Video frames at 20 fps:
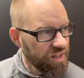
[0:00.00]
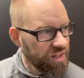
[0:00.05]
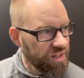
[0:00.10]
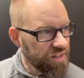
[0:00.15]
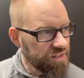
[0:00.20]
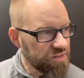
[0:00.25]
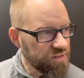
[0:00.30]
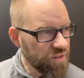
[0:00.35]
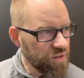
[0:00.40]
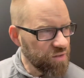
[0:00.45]

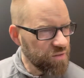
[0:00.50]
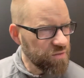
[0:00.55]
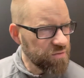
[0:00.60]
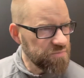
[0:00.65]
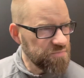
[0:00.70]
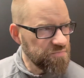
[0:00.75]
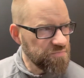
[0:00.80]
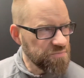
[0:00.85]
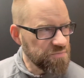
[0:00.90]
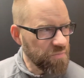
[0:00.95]

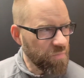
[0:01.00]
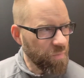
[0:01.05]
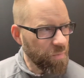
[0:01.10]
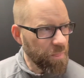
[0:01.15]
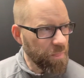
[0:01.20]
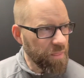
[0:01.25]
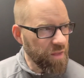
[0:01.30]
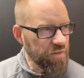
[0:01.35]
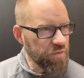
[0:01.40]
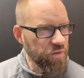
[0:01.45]
So
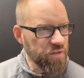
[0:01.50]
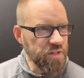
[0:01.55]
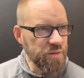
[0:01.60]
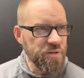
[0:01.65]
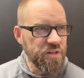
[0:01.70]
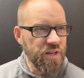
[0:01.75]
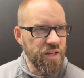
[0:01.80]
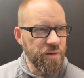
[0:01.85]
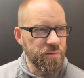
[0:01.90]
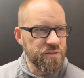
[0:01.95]
I've only
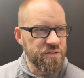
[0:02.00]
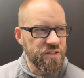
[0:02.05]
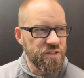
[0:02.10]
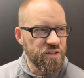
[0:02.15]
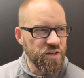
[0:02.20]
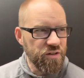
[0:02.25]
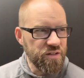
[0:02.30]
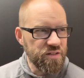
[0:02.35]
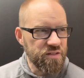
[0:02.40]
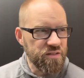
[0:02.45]
been able to
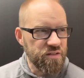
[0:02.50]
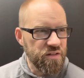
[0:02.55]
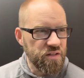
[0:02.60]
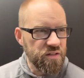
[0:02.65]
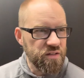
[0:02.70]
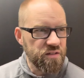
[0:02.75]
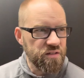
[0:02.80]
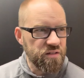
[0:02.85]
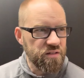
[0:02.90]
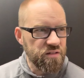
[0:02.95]
notice
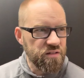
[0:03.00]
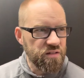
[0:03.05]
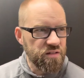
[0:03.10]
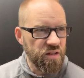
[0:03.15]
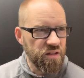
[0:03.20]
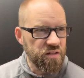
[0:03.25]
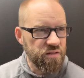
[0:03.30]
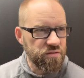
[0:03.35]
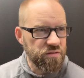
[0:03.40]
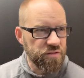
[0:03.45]
this
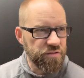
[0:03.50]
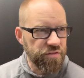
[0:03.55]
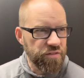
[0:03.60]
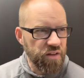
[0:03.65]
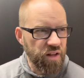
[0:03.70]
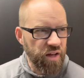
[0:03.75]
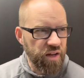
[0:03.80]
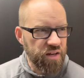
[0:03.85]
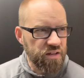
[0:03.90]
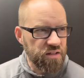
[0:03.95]
since
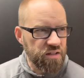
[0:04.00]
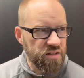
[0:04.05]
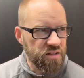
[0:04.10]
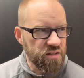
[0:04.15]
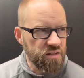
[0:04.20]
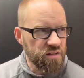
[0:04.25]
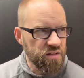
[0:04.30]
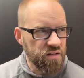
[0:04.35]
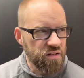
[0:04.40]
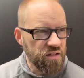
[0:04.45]

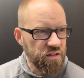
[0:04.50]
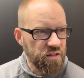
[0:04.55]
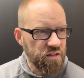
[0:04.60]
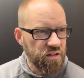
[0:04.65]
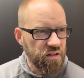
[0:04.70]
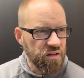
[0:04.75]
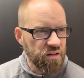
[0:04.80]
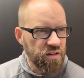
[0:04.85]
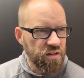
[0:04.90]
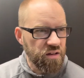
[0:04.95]
reflecting,
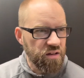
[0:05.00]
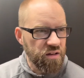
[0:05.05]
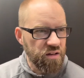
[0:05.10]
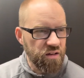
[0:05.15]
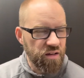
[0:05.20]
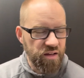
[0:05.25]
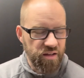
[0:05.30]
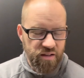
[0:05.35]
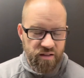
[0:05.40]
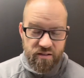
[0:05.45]

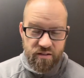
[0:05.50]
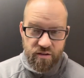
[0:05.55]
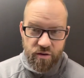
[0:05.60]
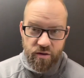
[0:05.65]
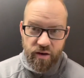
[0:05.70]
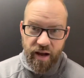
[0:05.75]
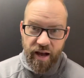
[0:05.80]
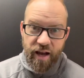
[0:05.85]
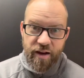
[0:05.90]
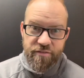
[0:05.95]

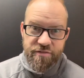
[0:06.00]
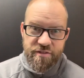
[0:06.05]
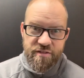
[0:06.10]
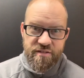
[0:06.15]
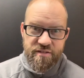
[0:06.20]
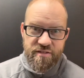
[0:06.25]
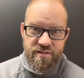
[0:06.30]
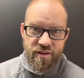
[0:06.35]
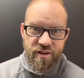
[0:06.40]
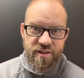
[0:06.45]
after
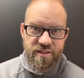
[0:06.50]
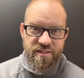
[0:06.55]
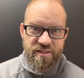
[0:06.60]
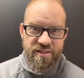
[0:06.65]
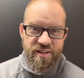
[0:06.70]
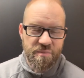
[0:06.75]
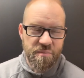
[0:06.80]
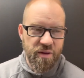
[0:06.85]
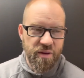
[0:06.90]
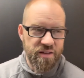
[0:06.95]
starting to
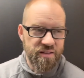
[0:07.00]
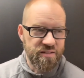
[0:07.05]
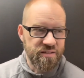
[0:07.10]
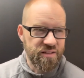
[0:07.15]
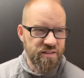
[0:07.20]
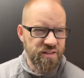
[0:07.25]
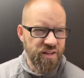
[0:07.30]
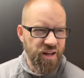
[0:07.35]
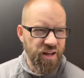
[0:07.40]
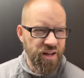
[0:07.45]
take
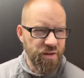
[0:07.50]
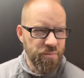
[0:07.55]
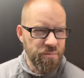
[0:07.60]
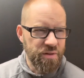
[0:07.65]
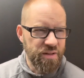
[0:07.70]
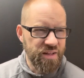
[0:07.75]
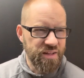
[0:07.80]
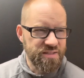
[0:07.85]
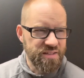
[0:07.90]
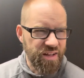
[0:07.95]
medicine,
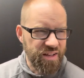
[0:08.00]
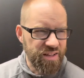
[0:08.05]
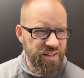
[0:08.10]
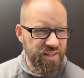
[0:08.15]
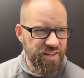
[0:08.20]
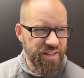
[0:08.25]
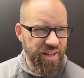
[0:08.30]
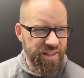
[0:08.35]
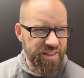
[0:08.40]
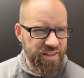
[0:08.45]
because I
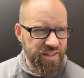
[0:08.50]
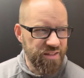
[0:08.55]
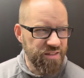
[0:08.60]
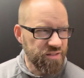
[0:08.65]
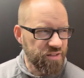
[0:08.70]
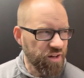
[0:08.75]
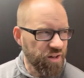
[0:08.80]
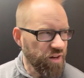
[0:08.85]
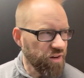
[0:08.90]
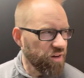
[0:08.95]
can let things
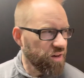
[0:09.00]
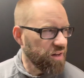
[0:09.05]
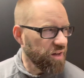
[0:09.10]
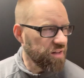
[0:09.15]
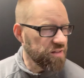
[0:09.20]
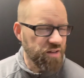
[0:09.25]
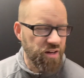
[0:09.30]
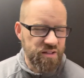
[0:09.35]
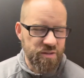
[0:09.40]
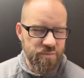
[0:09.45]
go. I
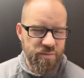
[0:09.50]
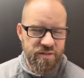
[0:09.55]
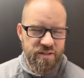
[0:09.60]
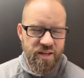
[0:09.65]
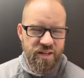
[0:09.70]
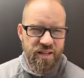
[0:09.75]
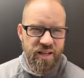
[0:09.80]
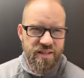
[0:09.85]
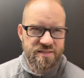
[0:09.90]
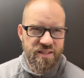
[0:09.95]
talked about
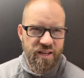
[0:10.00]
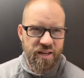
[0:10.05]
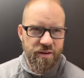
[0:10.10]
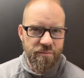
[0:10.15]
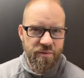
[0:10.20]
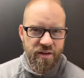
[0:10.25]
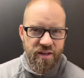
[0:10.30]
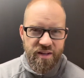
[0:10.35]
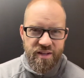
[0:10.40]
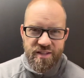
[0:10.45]
that last time,
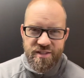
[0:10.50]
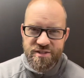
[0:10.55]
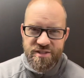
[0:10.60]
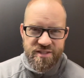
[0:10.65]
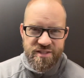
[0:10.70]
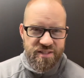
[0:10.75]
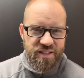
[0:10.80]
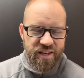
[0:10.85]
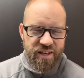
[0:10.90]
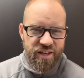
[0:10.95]

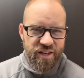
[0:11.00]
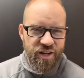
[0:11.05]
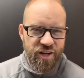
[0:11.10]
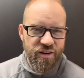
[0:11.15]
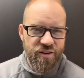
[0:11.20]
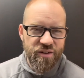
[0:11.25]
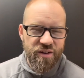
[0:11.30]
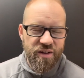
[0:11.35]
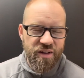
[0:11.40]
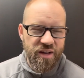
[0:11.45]
just let it
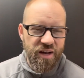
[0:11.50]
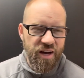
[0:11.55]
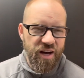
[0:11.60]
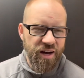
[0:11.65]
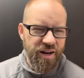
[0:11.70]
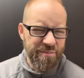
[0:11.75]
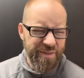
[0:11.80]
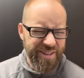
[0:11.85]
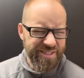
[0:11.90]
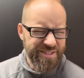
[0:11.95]
go.
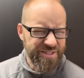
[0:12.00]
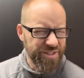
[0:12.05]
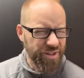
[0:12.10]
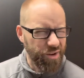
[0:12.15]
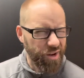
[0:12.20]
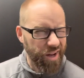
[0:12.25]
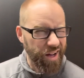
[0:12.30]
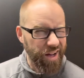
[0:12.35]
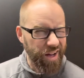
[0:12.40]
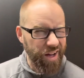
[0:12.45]
And
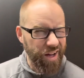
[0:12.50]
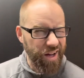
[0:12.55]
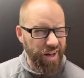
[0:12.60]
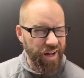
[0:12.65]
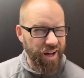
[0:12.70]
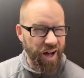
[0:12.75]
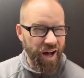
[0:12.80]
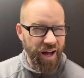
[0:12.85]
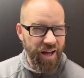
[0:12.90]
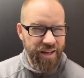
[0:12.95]
so
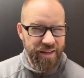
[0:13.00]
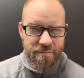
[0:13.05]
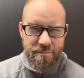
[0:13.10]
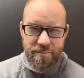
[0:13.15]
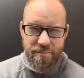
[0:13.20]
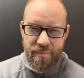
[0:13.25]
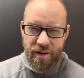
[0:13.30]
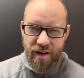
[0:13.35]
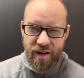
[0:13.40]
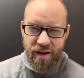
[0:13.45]
I'm